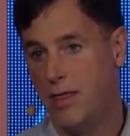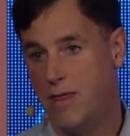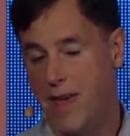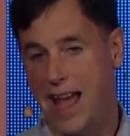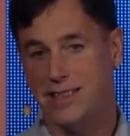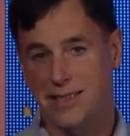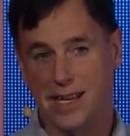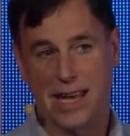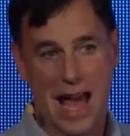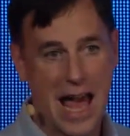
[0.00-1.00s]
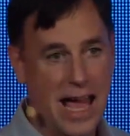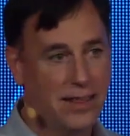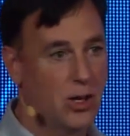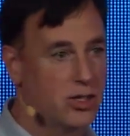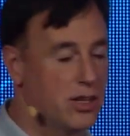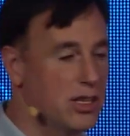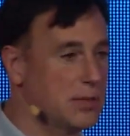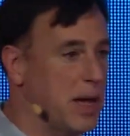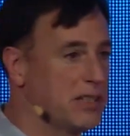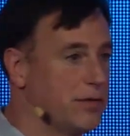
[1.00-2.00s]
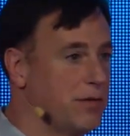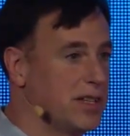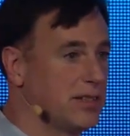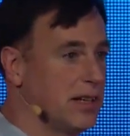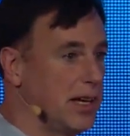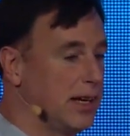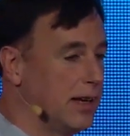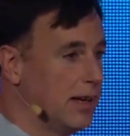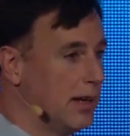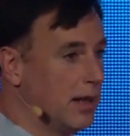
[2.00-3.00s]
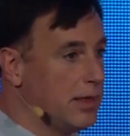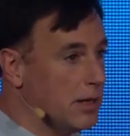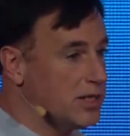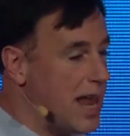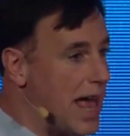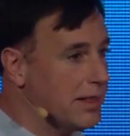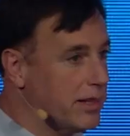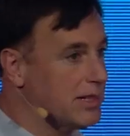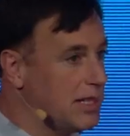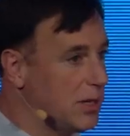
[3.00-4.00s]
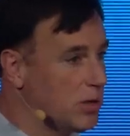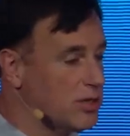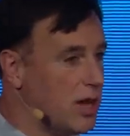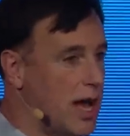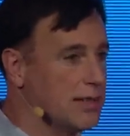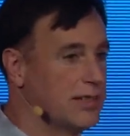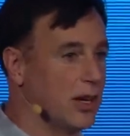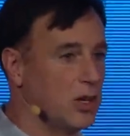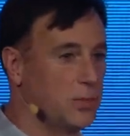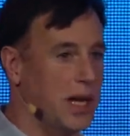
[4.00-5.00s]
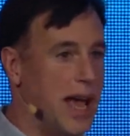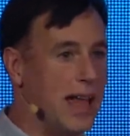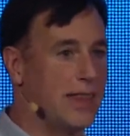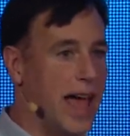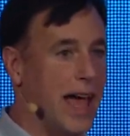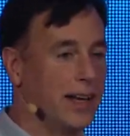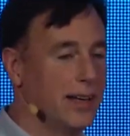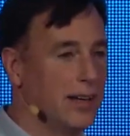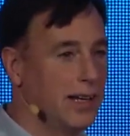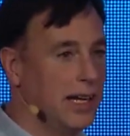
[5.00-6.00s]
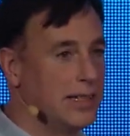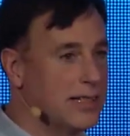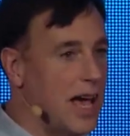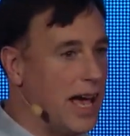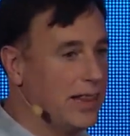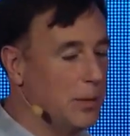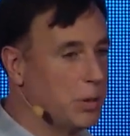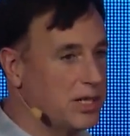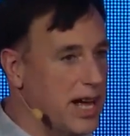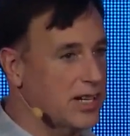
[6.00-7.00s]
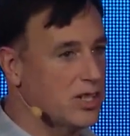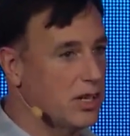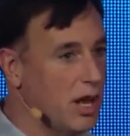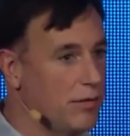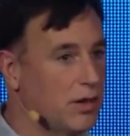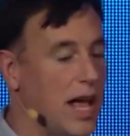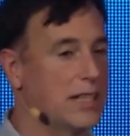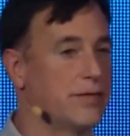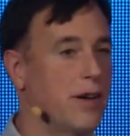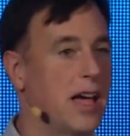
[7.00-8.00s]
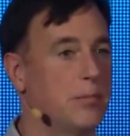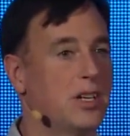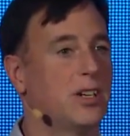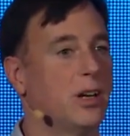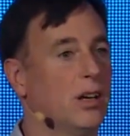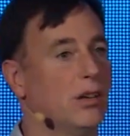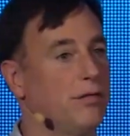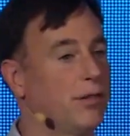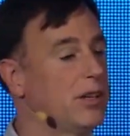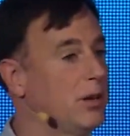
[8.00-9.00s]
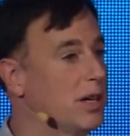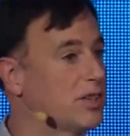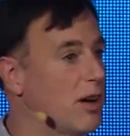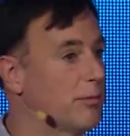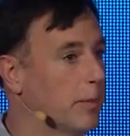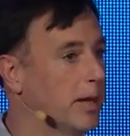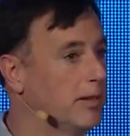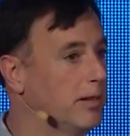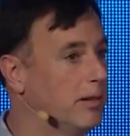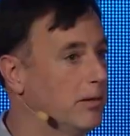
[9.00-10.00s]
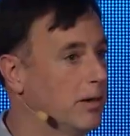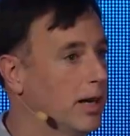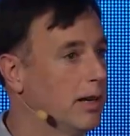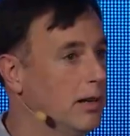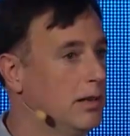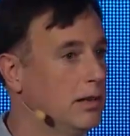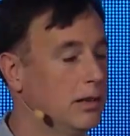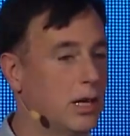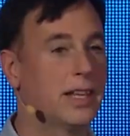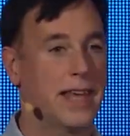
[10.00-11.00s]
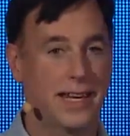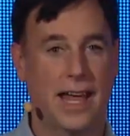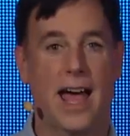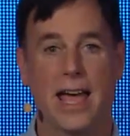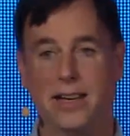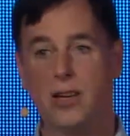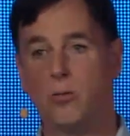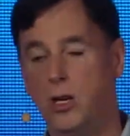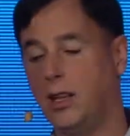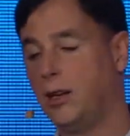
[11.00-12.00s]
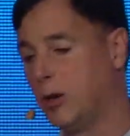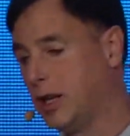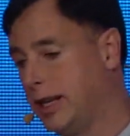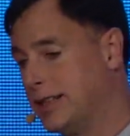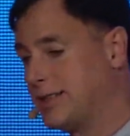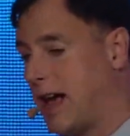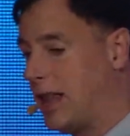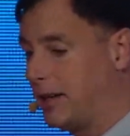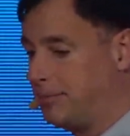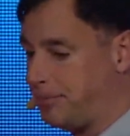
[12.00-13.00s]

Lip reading: That's the guide. Those are the specificity. There's not the secret sauce that goes beyond that inside the protection of classified material for the US government, right? Look at that guide. It really, really is solid.